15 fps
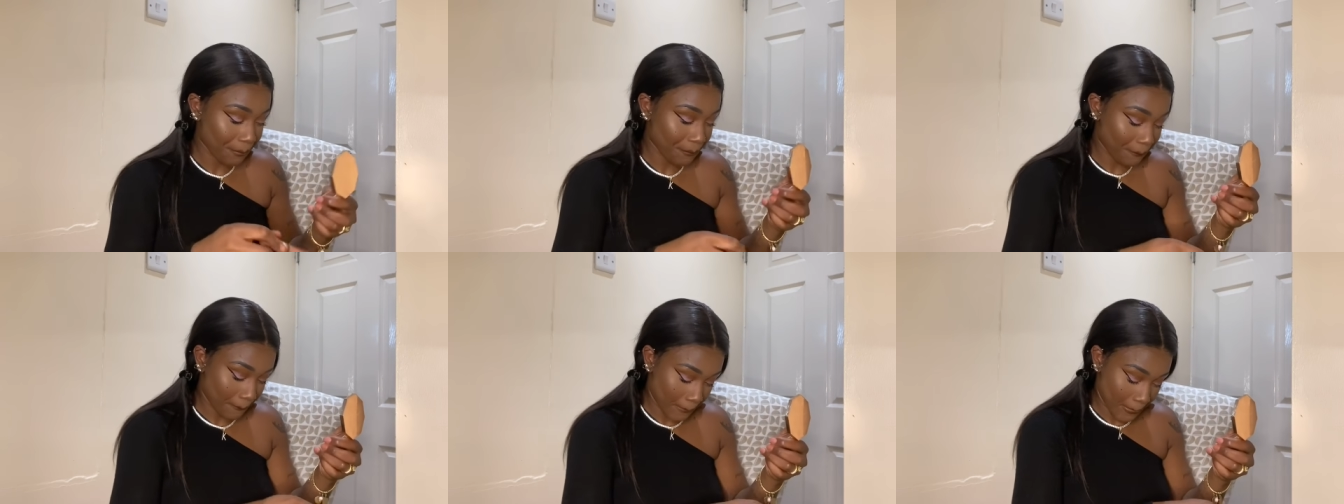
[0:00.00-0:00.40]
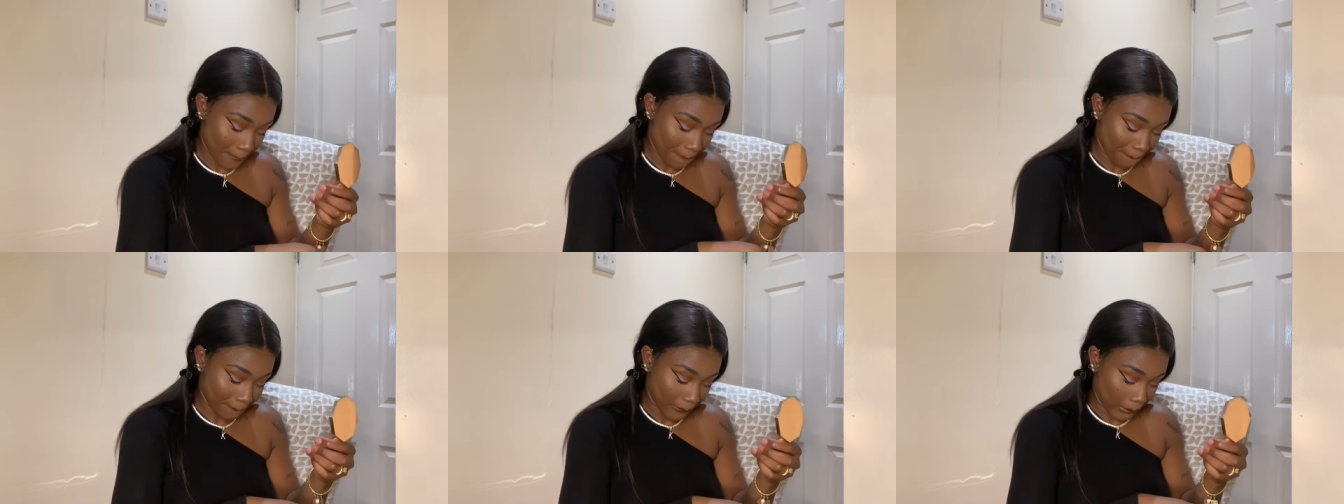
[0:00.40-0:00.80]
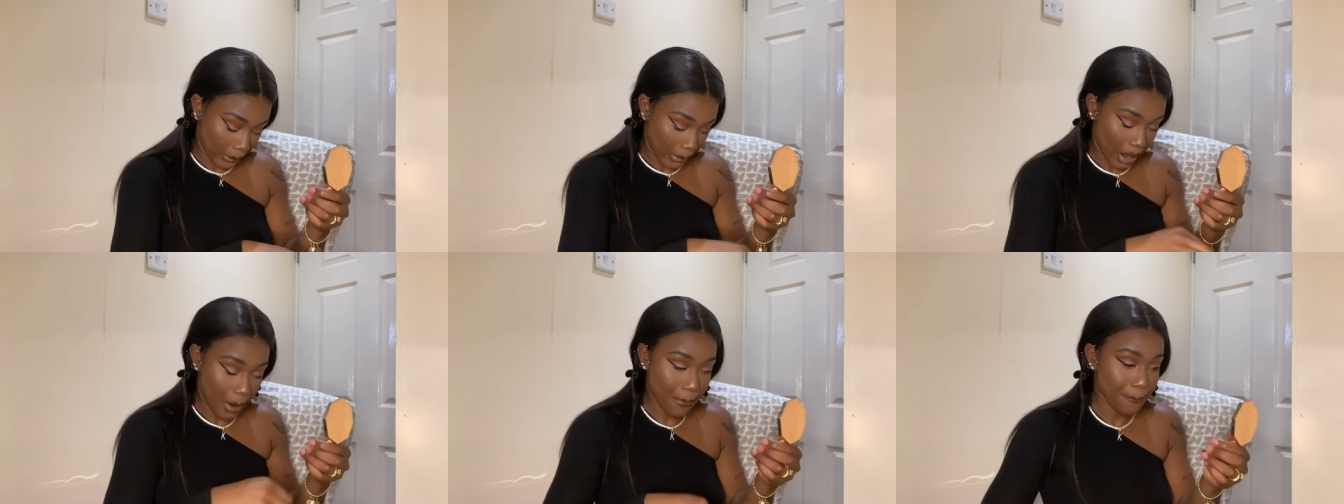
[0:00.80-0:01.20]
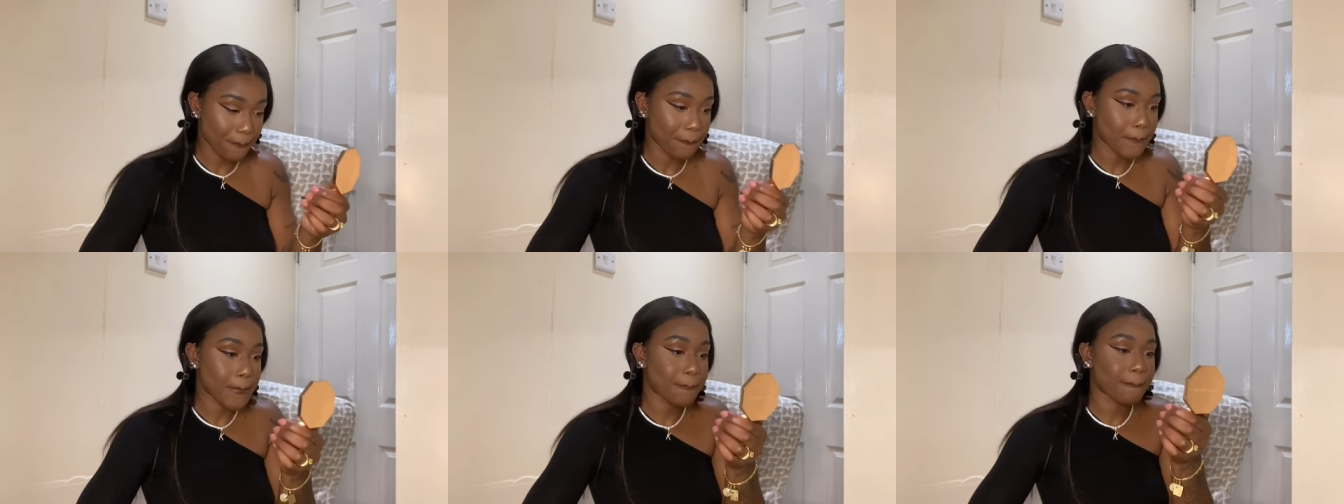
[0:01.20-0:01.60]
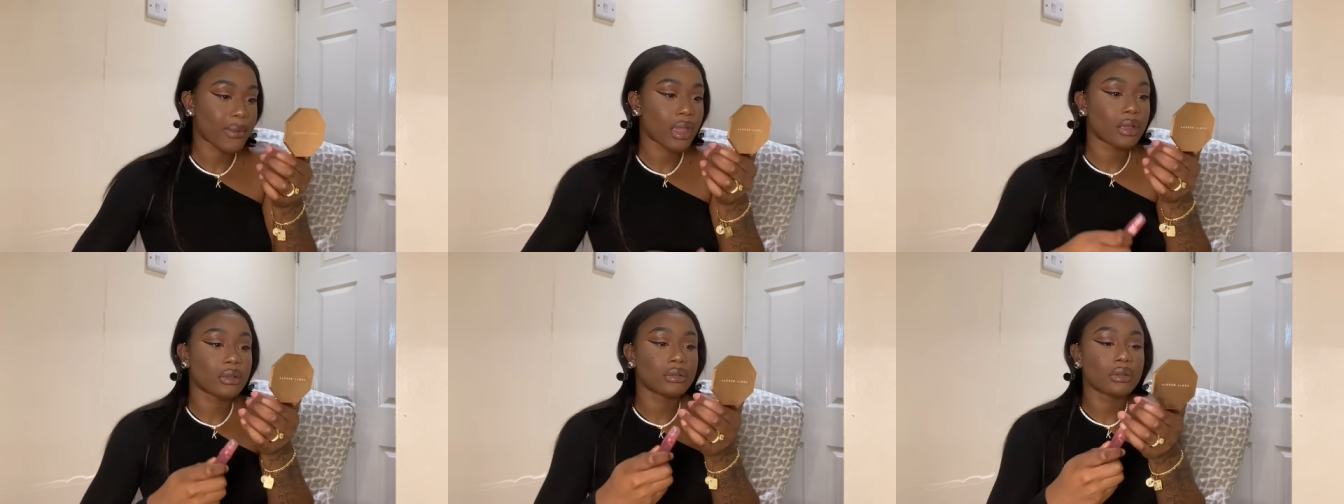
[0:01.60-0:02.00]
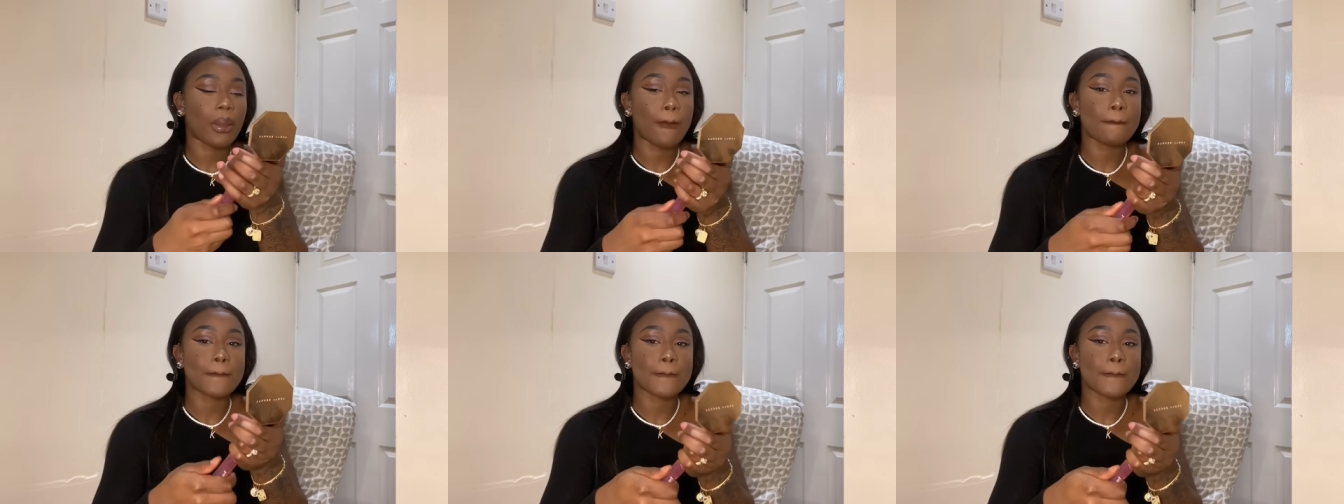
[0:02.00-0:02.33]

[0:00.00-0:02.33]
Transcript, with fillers: But anyway, those are two colors that I use.